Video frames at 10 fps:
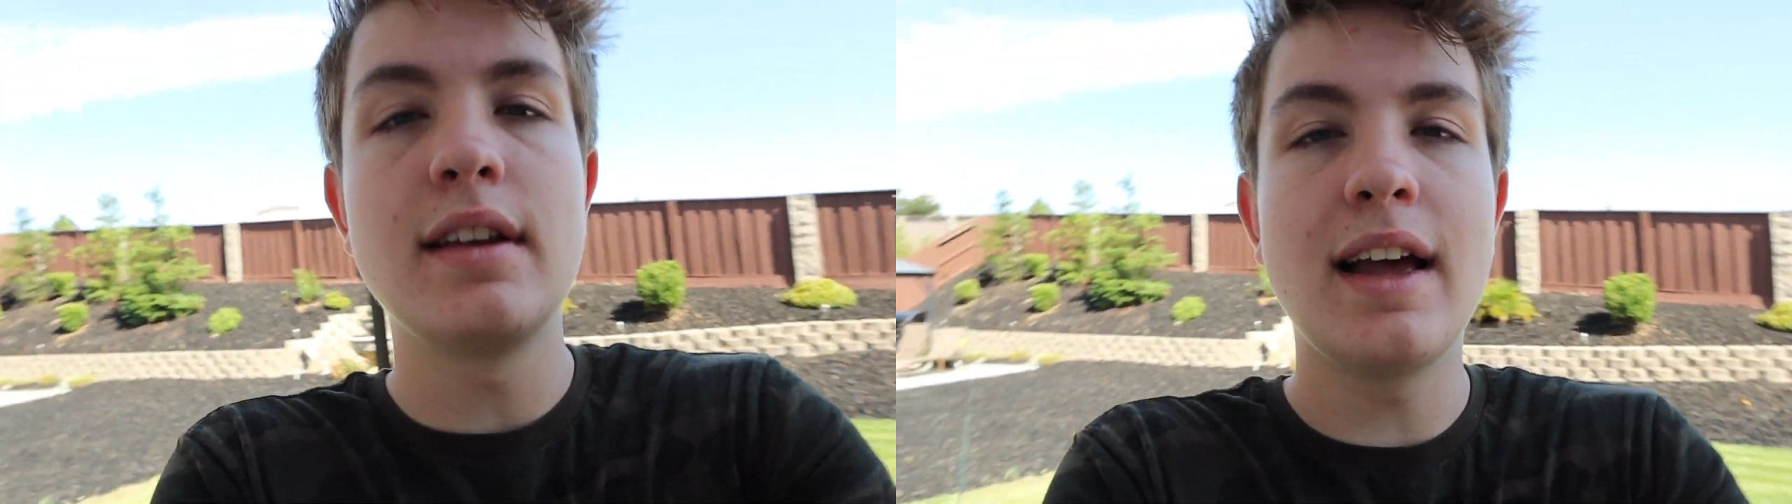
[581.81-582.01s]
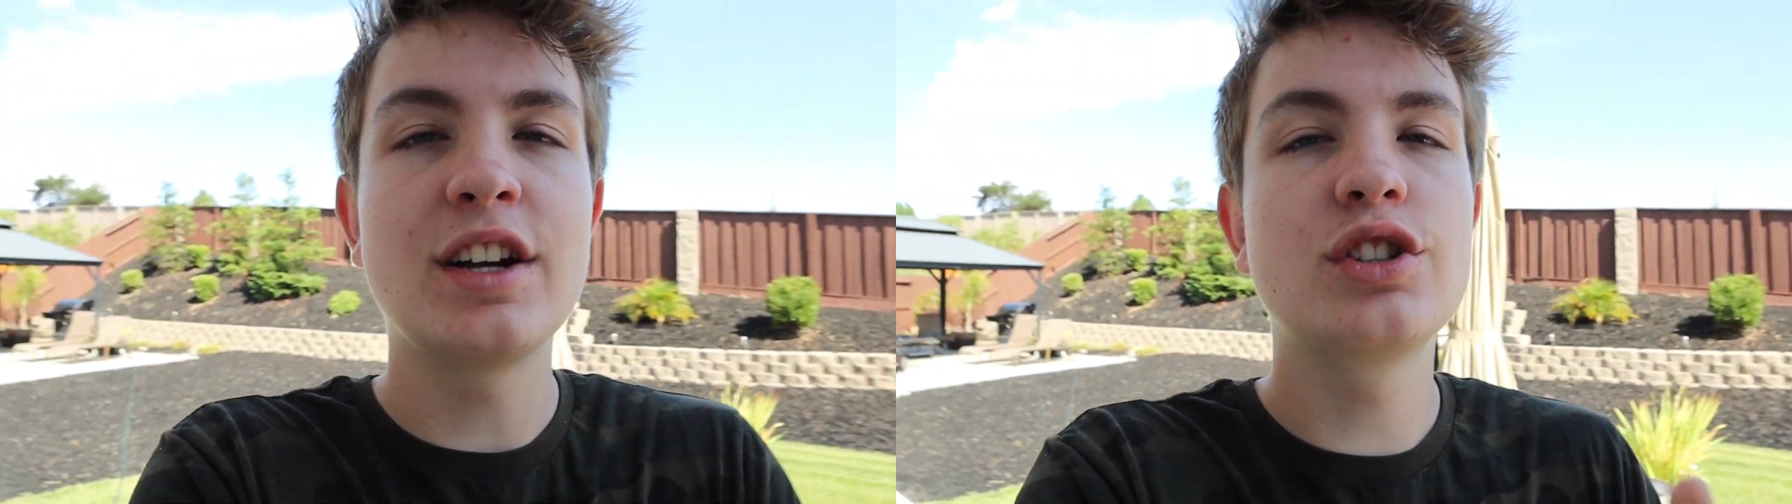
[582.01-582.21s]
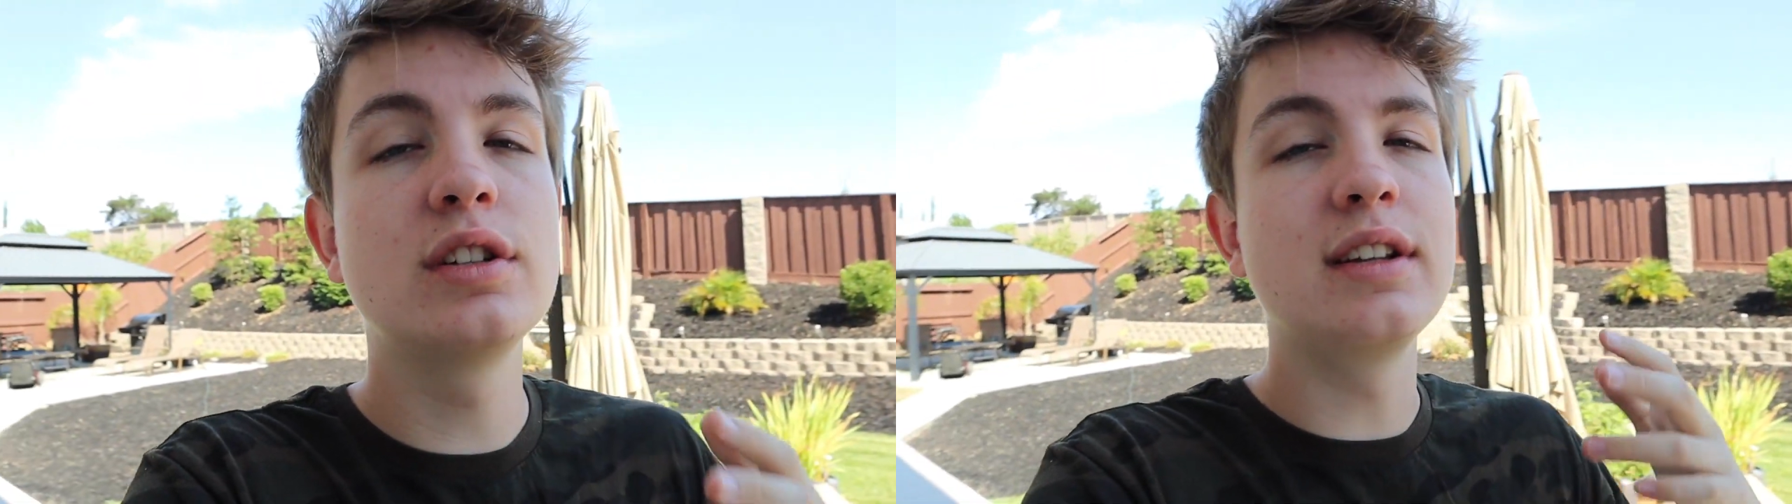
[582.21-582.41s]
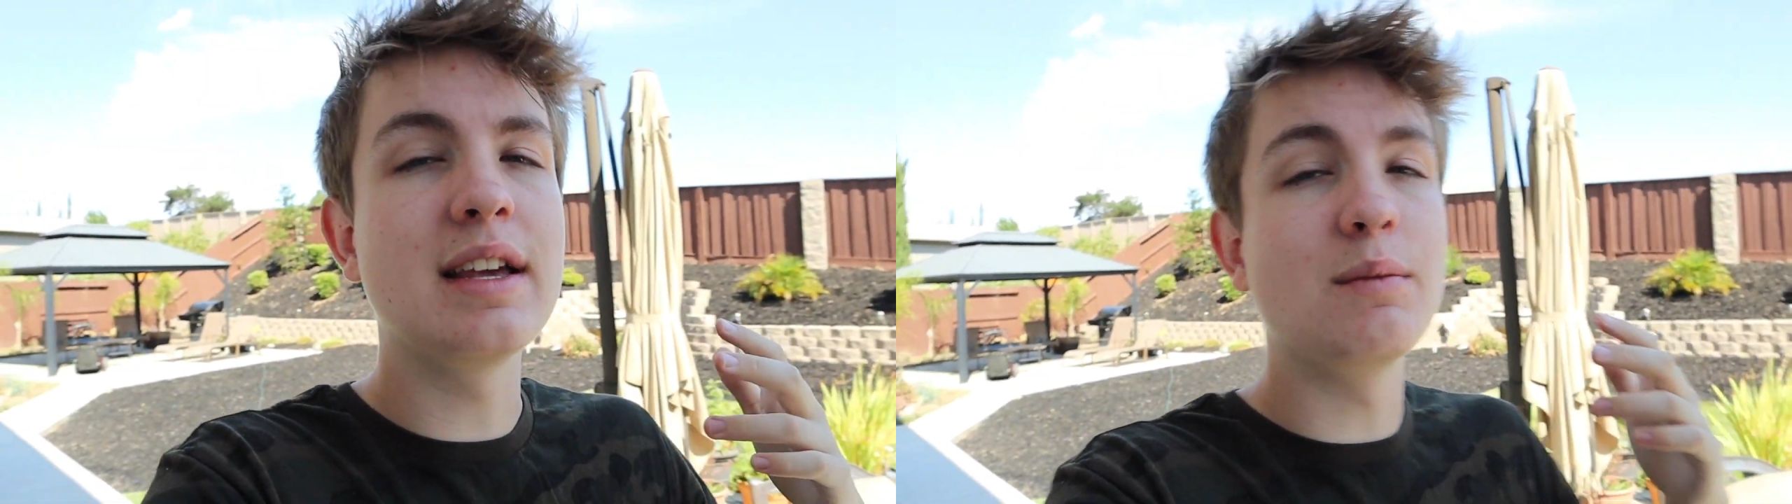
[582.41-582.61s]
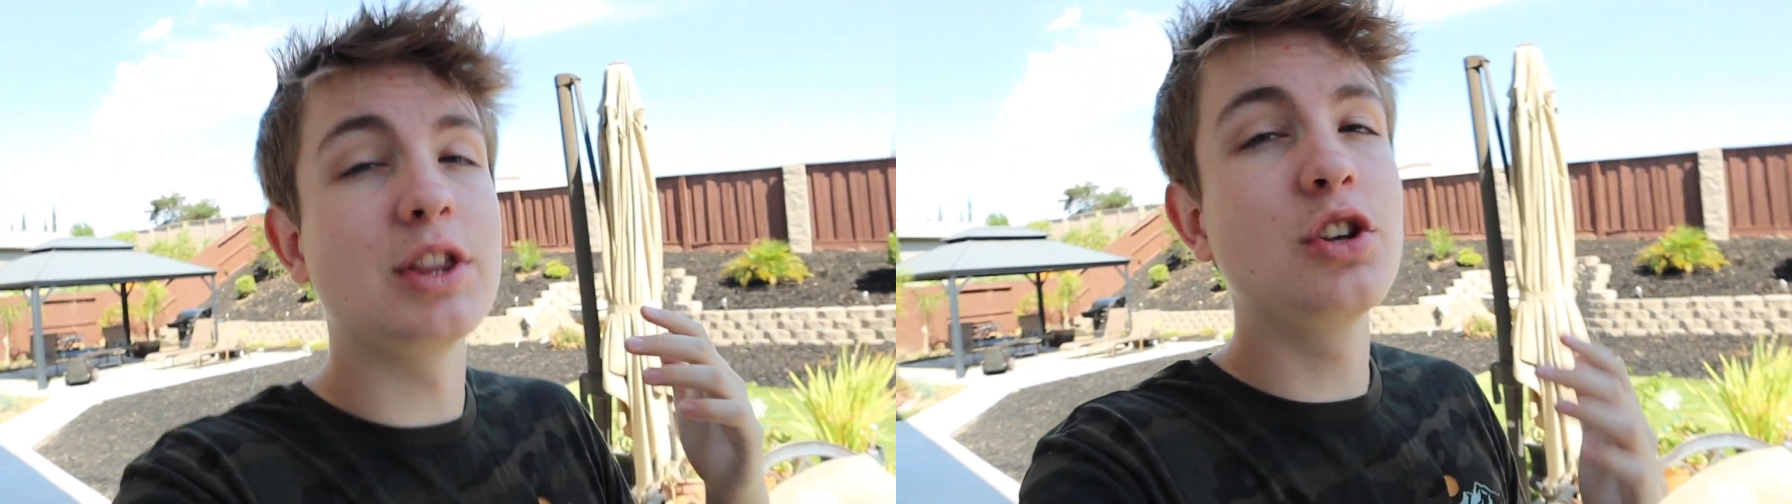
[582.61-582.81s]

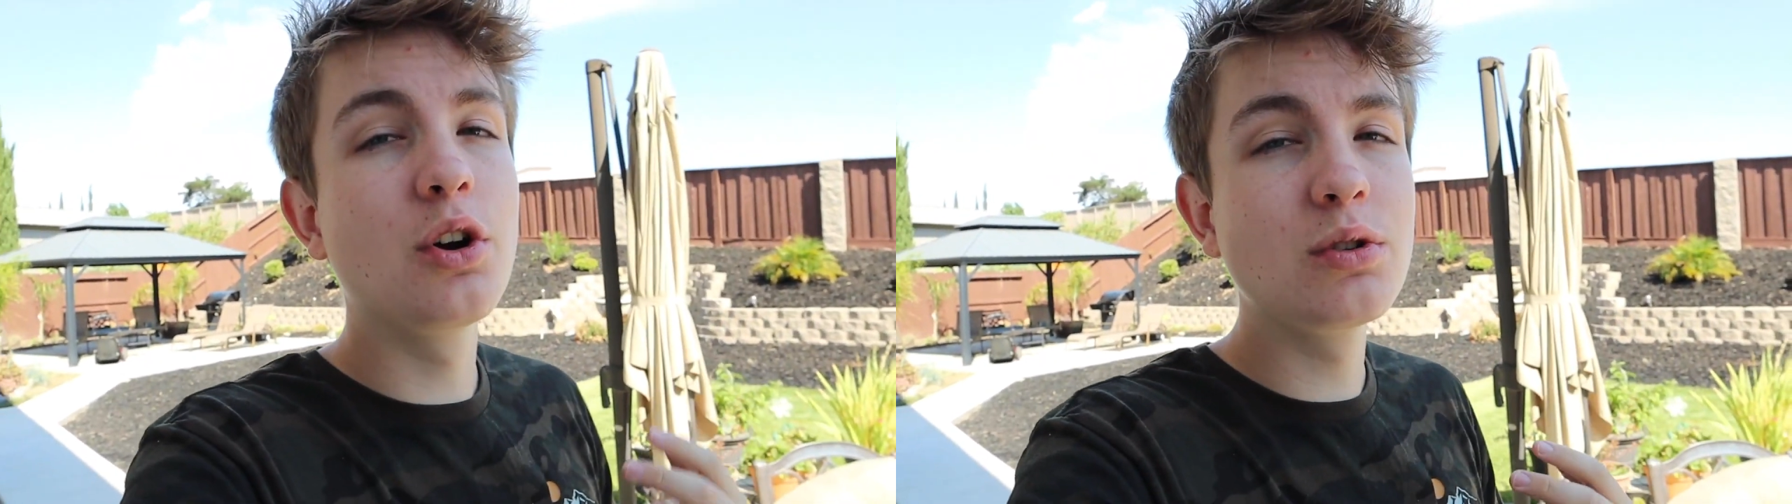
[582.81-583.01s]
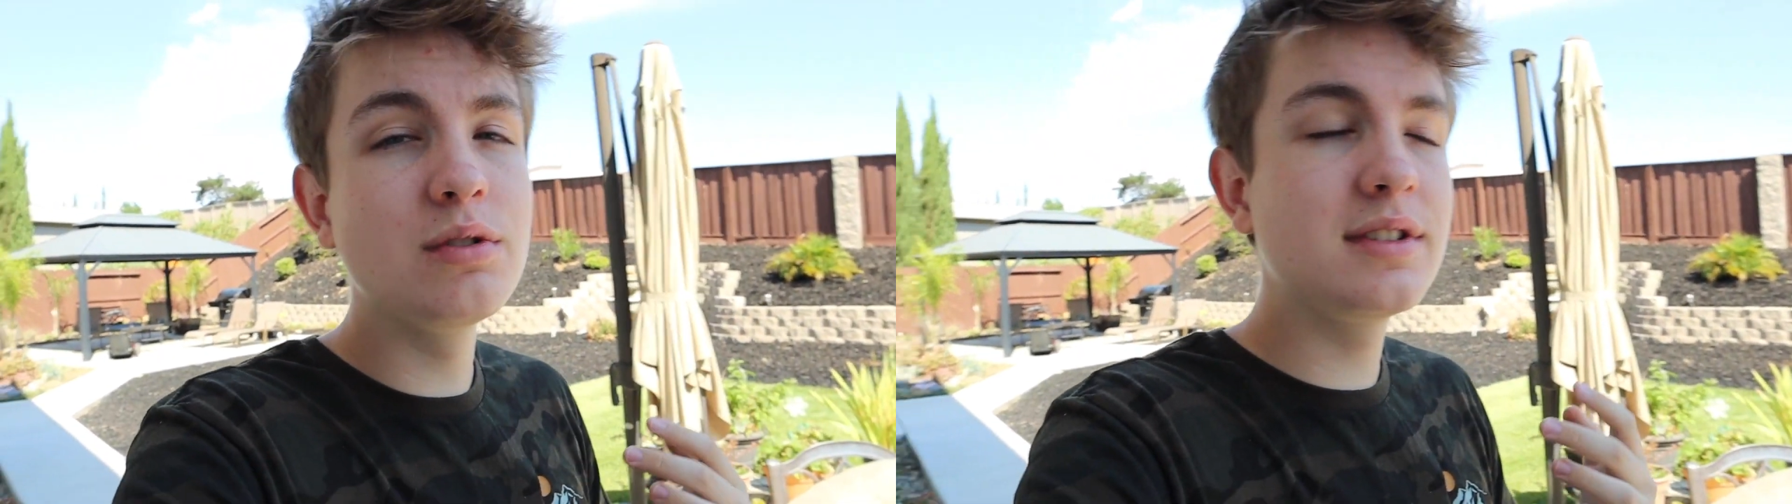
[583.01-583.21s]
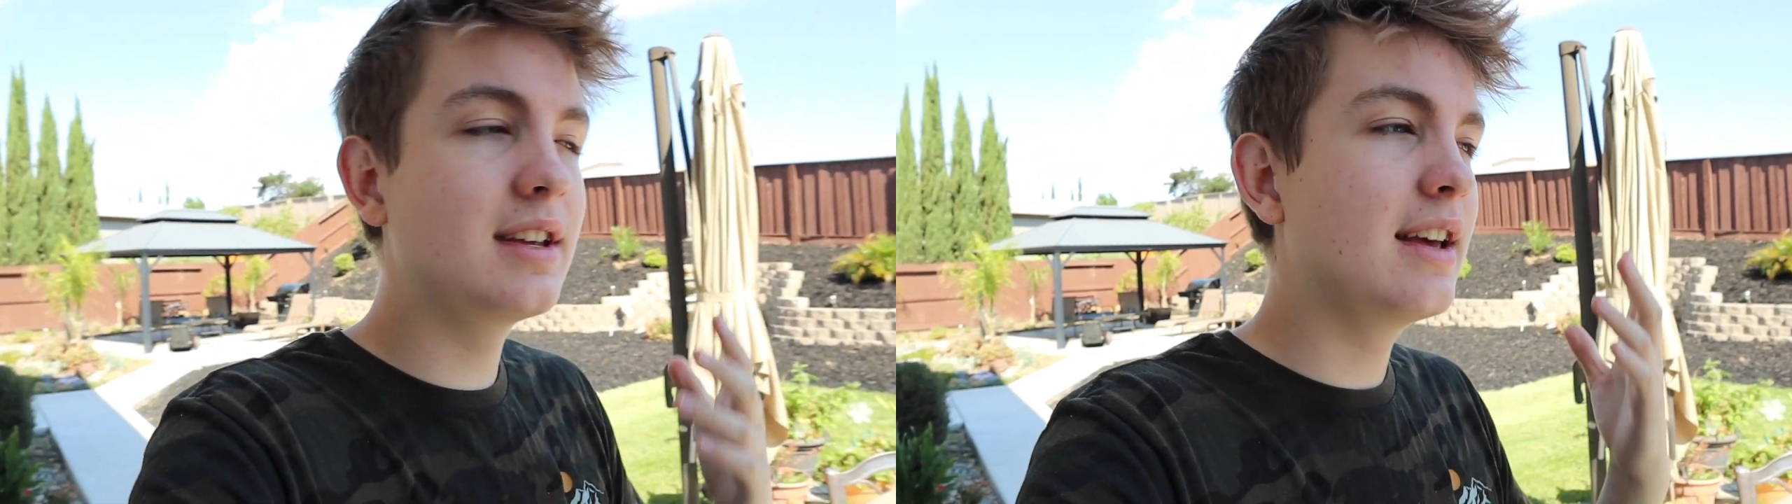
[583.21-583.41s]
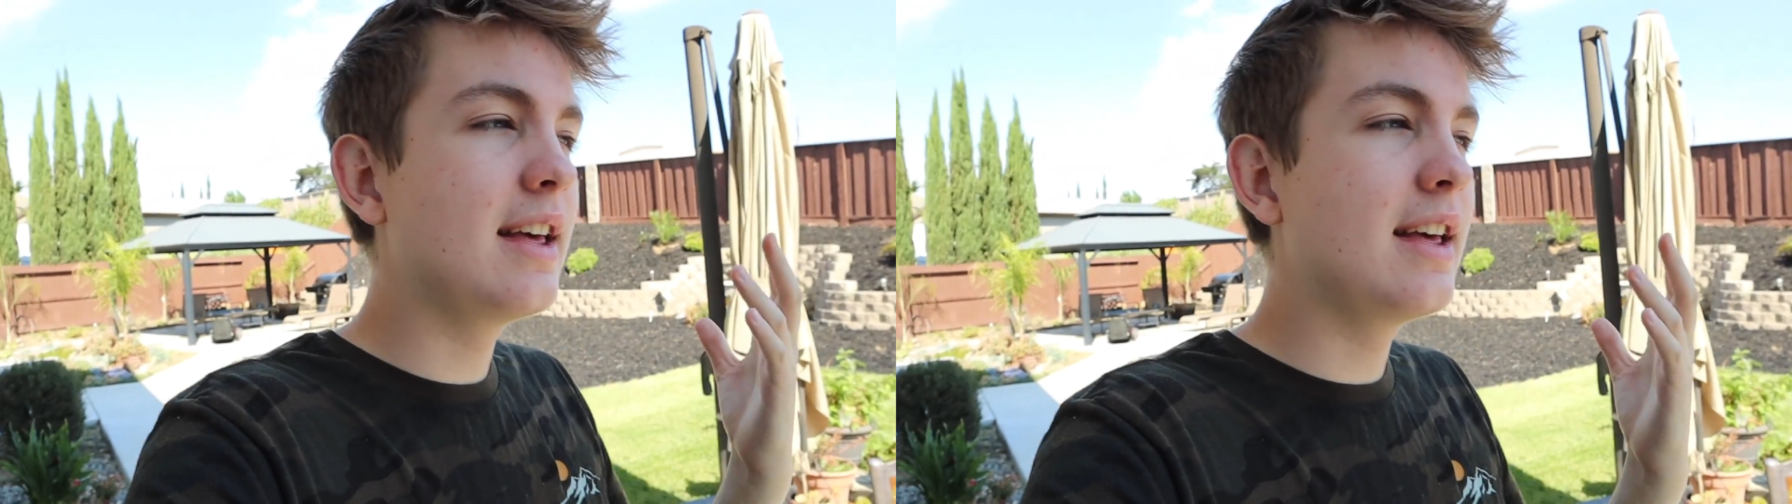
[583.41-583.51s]
actually with turtles,